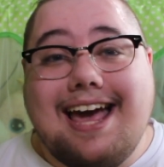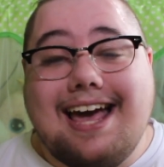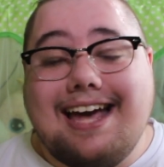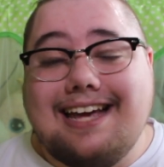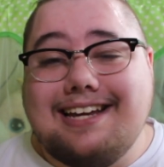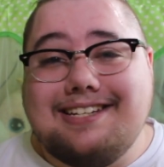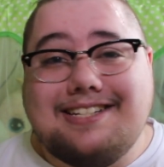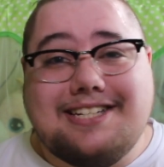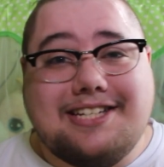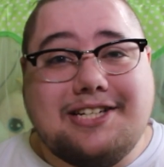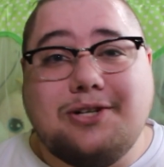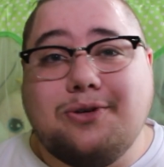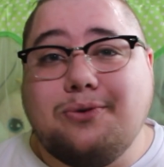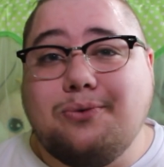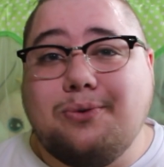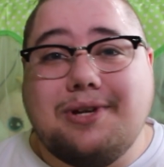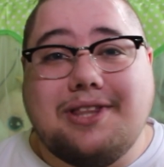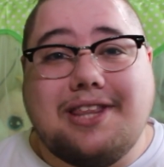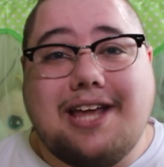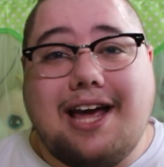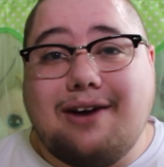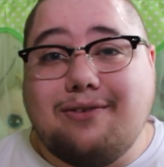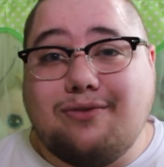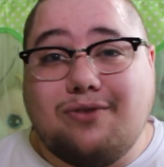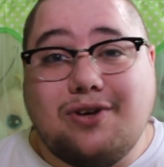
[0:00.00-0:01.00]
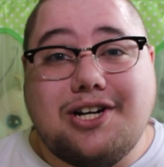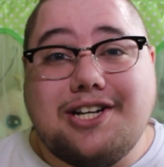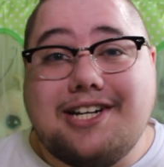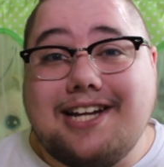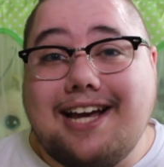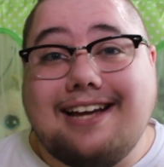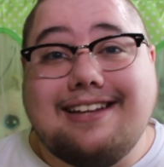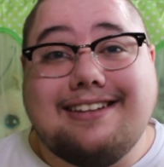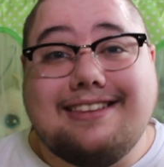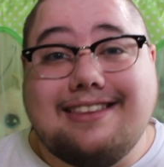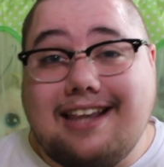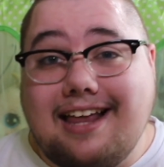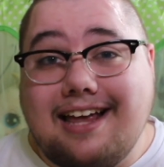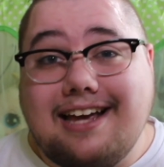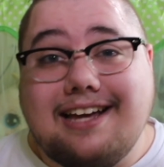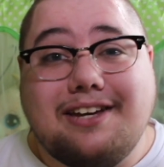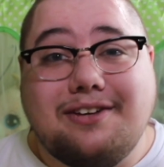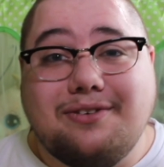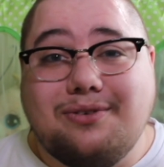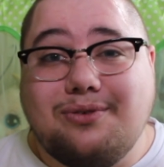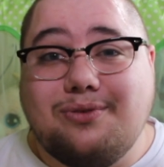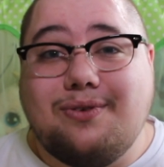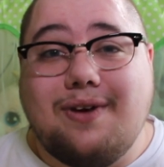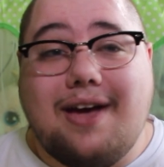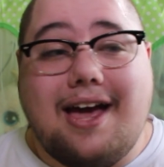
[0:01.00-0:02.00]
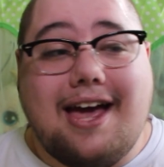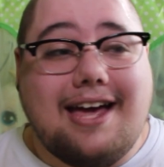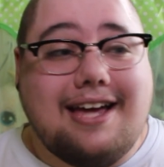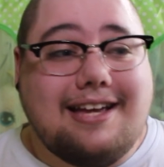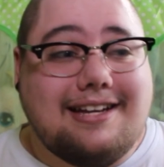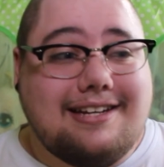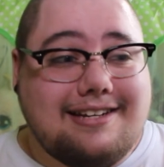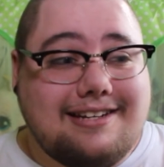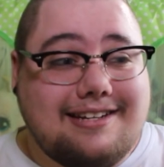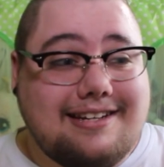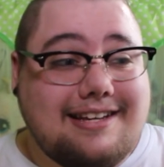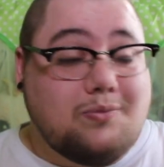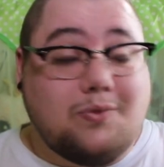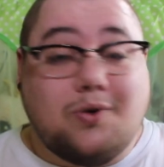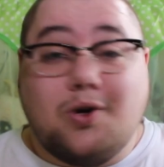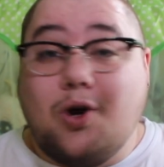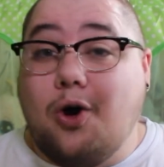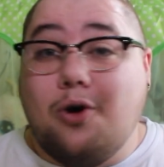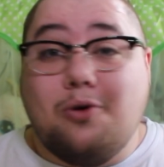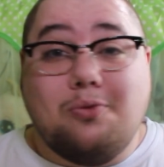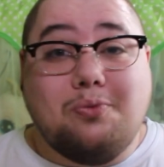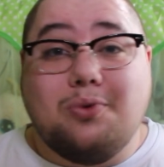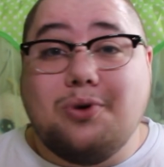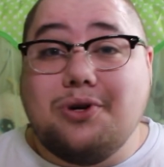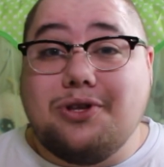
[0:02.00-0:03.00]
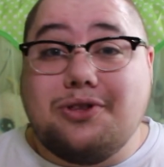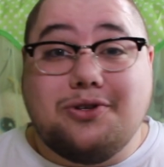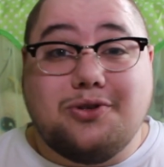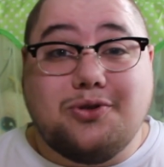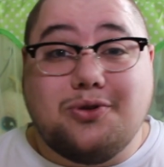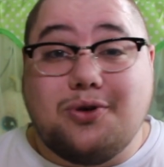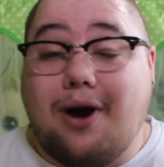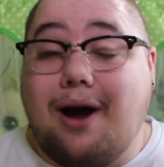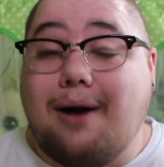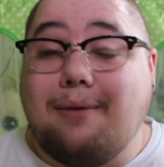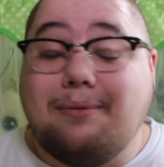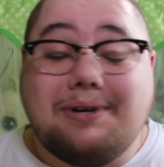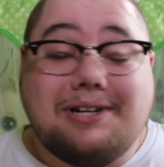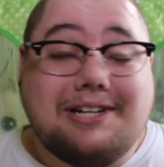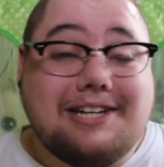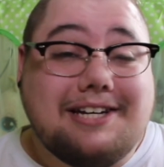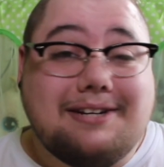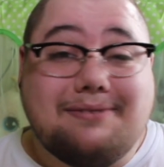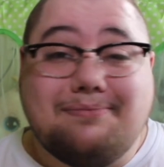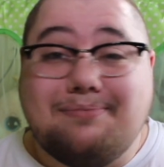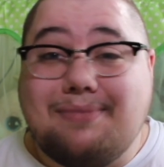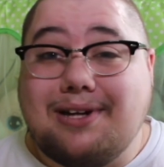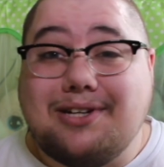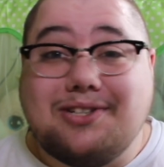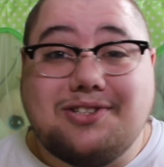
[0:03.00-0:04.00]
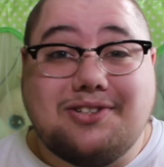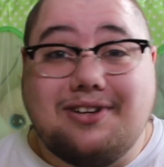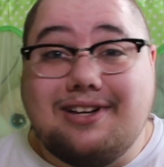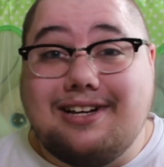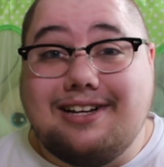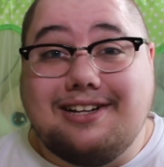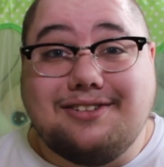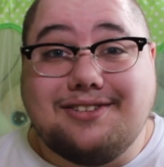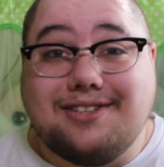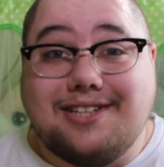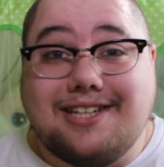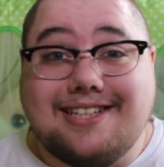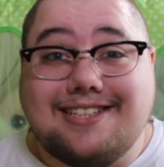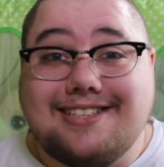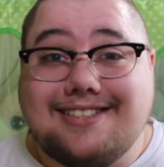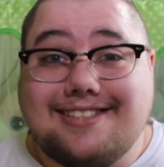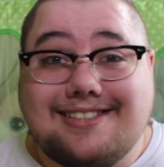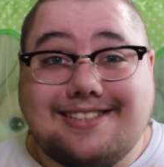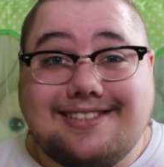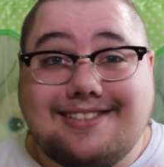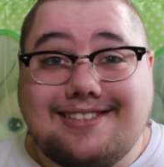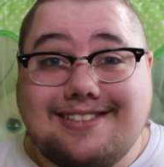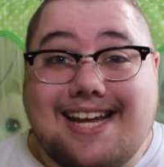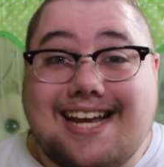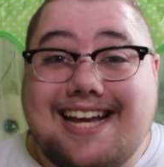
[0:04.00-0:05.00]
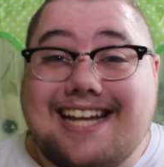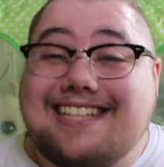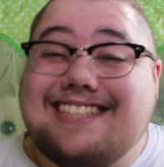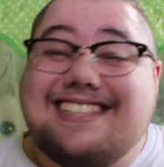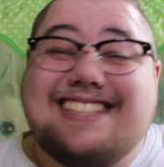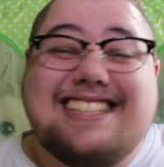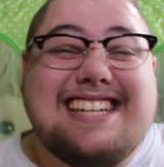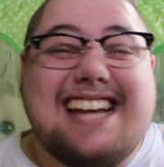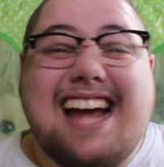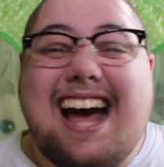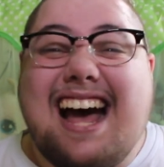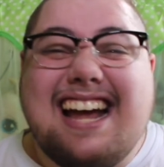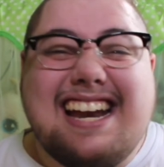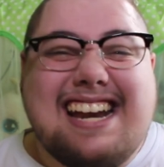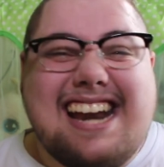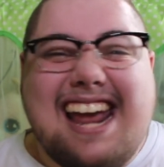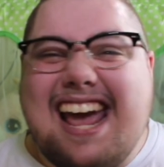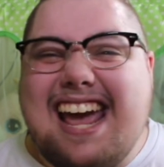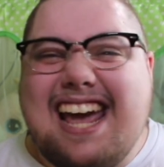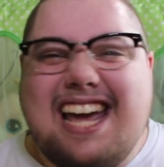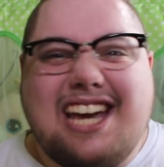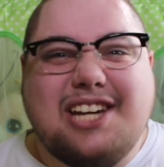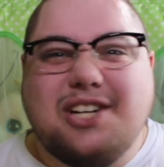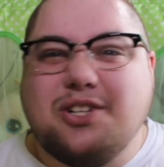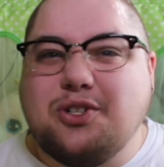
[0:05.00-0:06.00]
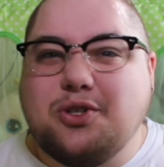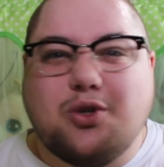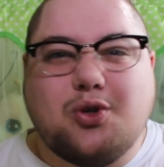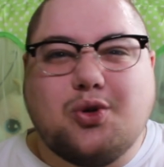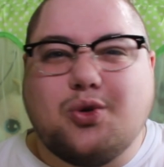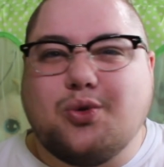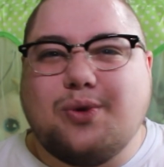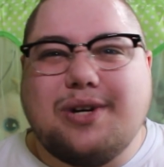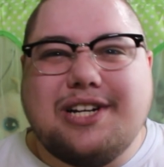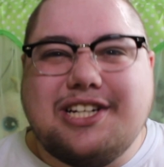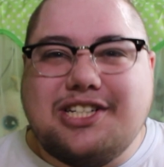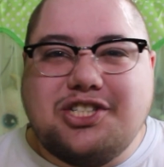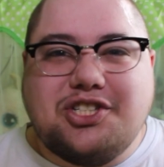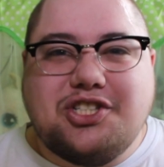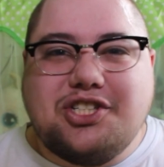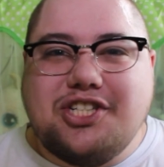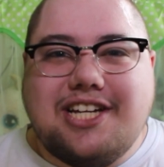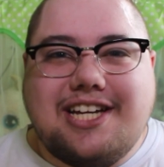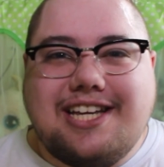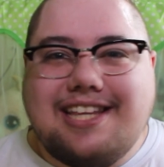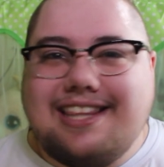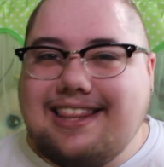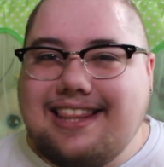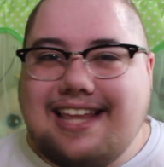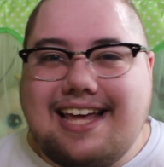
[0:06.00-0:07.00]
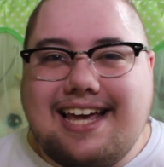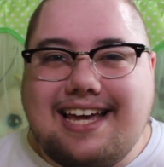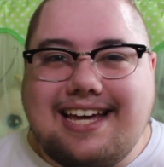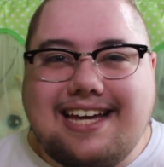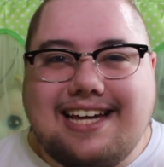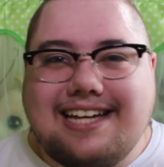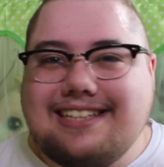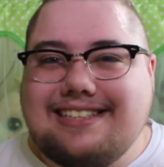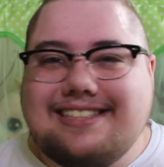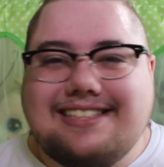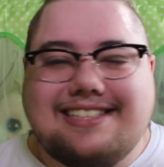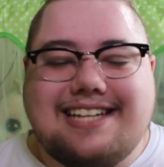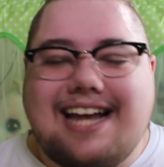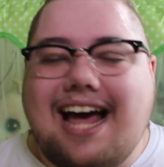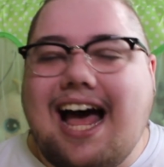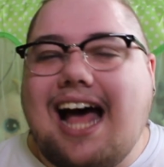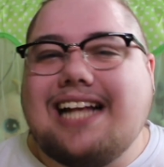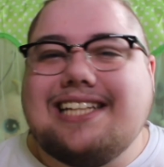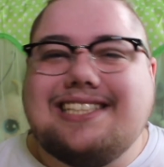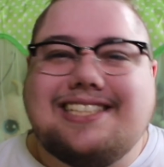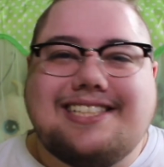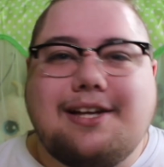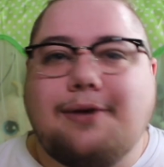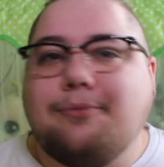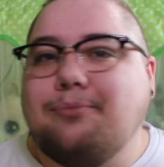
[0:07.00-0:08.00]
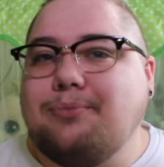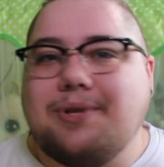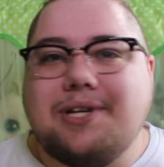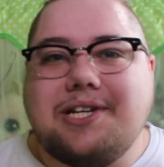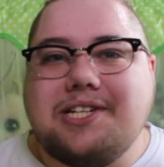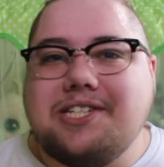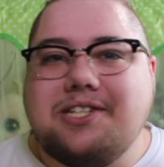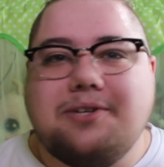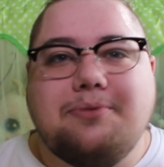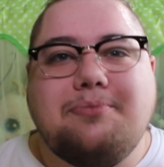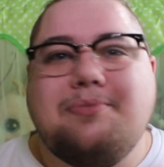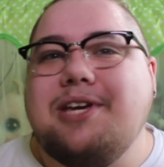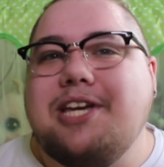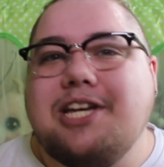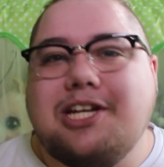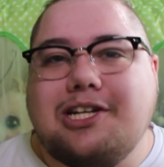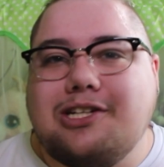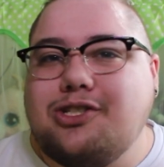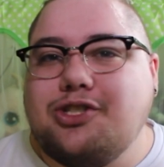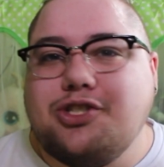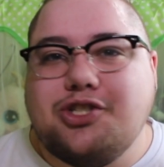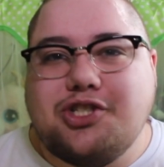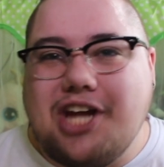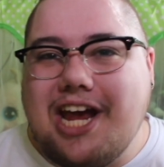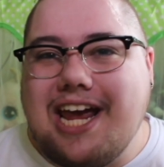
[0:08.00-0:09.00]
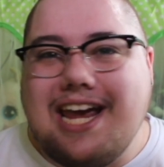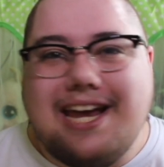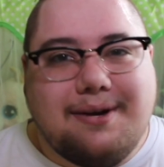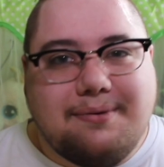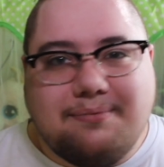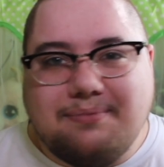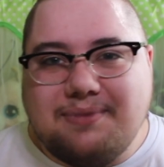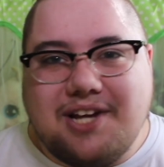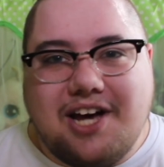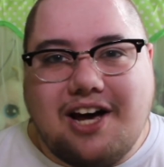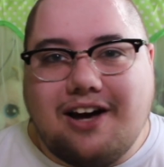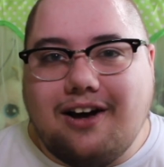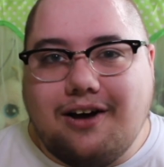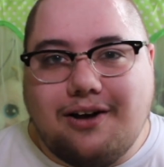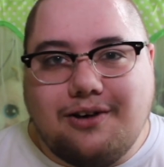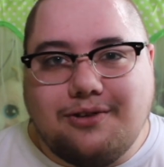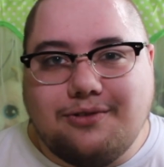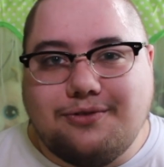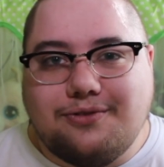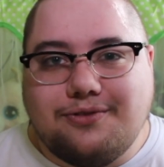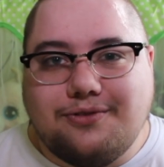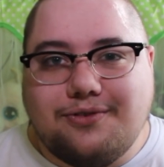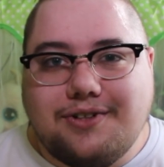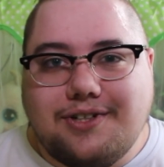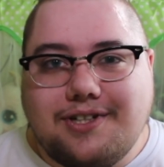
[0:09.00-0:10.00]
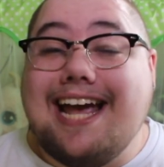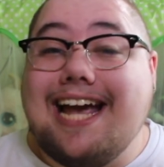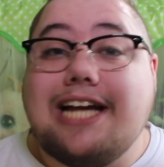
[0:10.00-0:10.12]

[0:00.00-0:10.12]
and deal with everyday life and cope with trauma and mental illness. It's not a cringy thing. It's not something to be ashamed of.